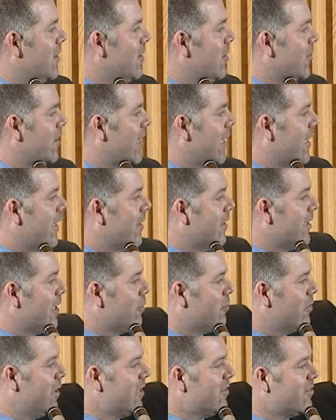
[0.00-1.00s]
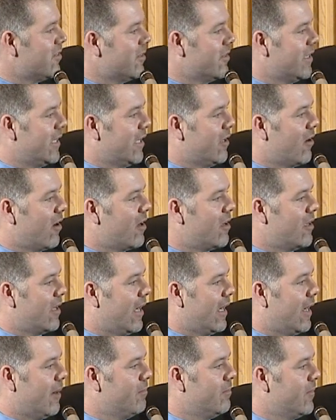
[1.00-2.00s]
Okay. Now, recently in our
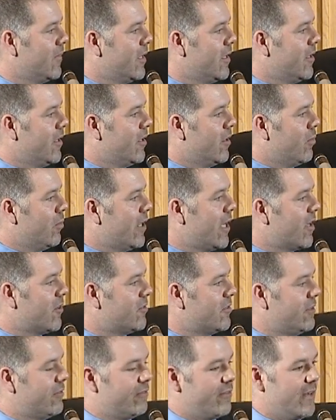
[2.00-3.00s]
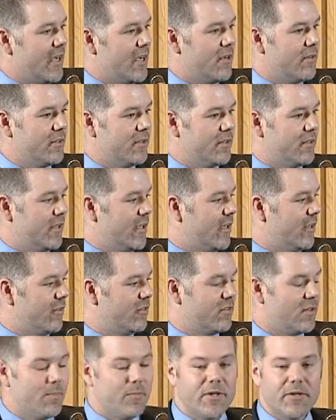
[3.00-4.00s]
lab, we actually found
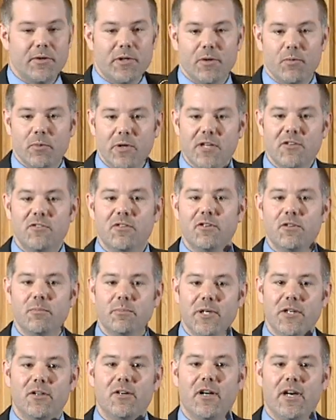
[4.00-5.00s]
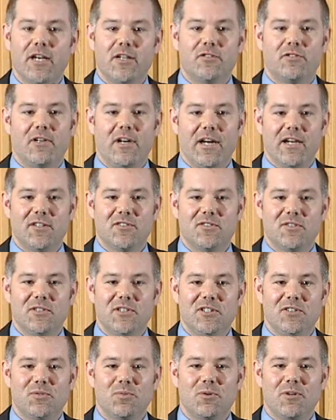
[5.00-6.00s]
some of the original Miller extracts. So
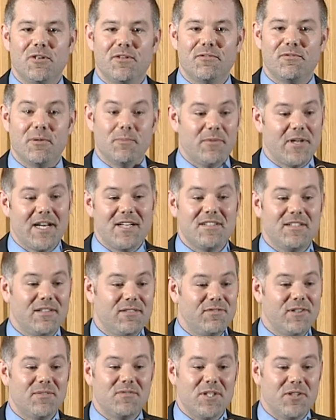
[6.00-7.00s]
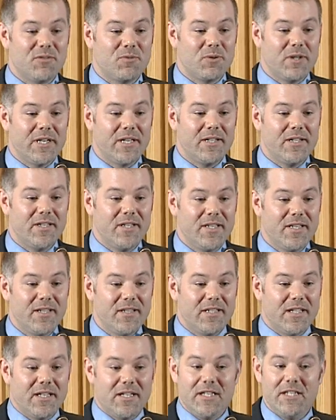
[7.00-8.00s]
these were from 1953
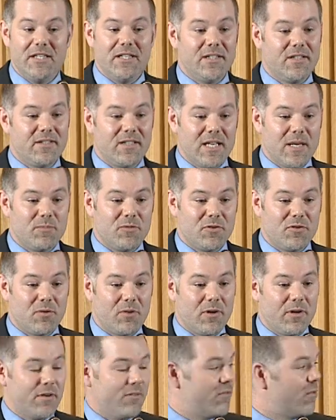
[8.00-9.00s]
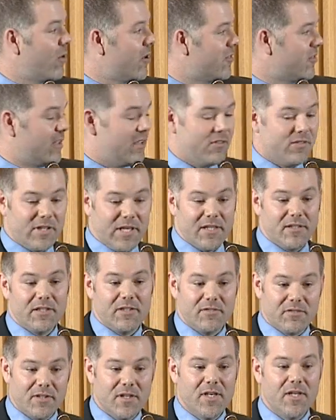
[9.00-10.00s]
that he had kept stored. Unfortunately,
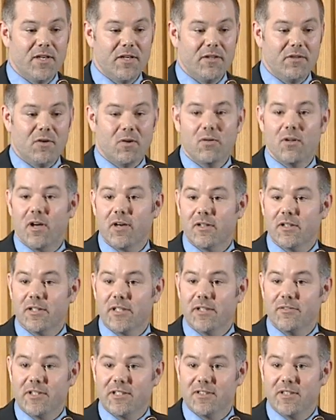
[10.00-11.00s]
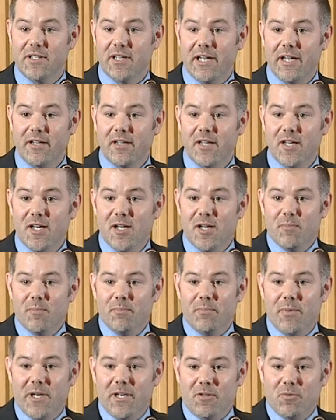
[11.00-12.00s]
Stanley's no longer living today,
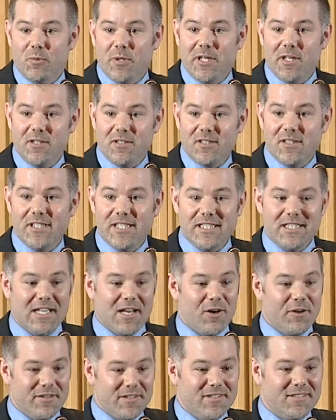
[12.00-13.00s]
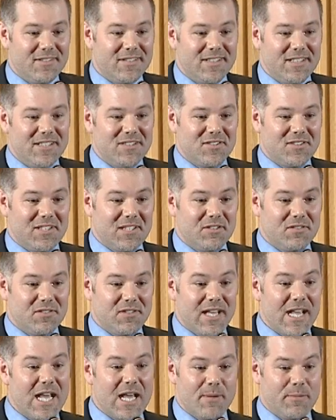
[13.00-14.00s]
but we had cleaned out his
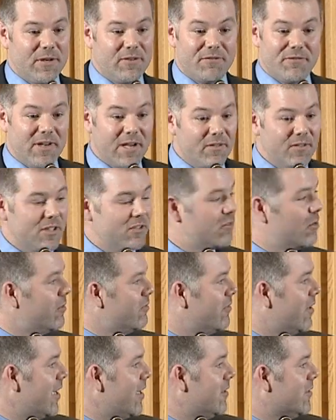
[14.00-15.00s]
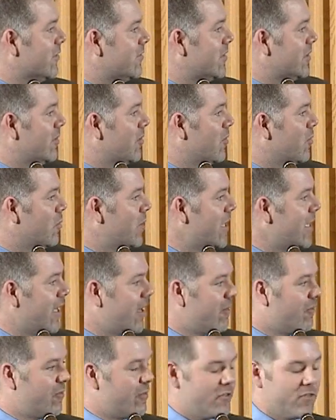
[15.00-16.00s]
lab and found these old vials. And we
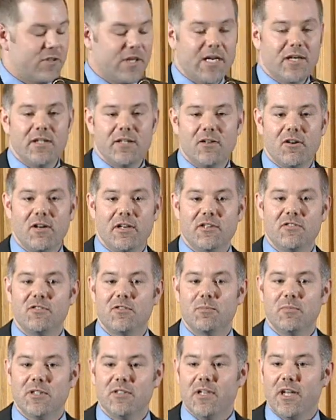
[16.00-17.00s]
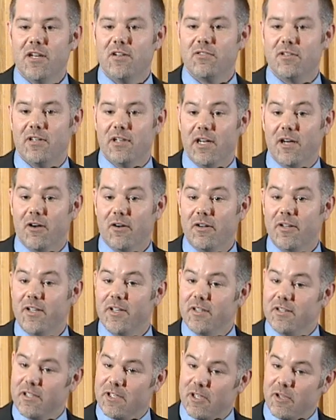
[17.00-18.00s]
have state-of-the-art instrumentation now
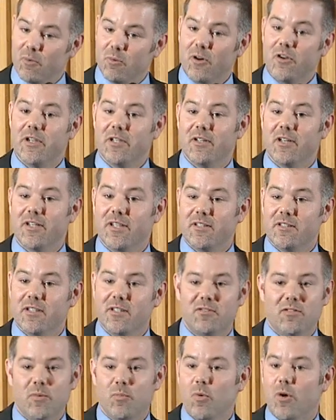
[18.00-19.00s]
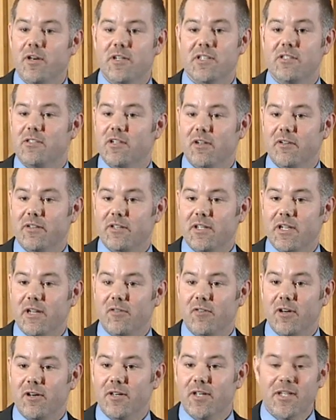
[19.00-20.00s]
that can really look at this in more detail than
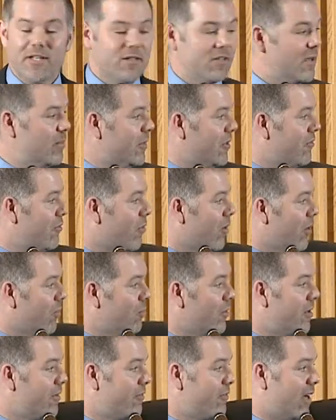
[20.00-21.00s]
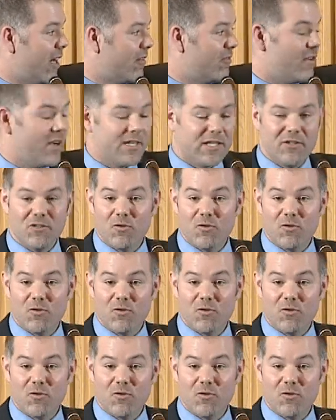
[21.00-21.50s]
ever done before. And we're, in fact, finding